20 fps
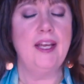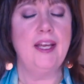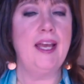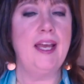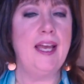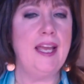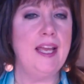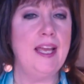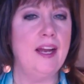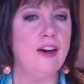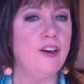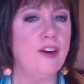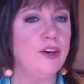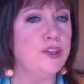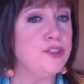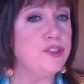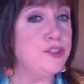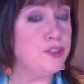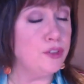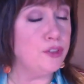A are
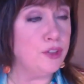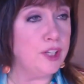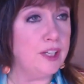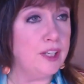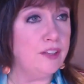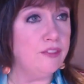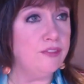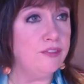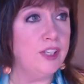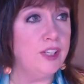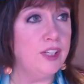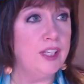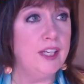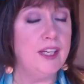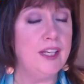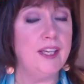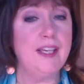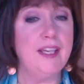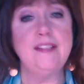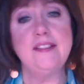assertive
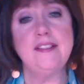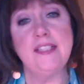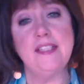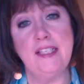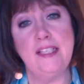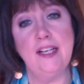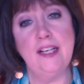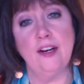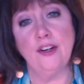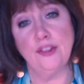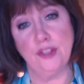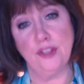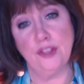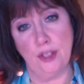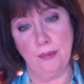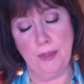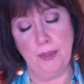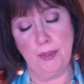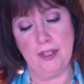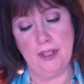and T are
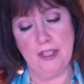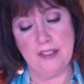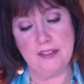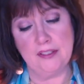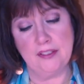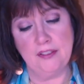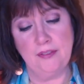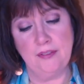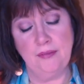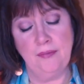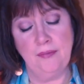turbulent.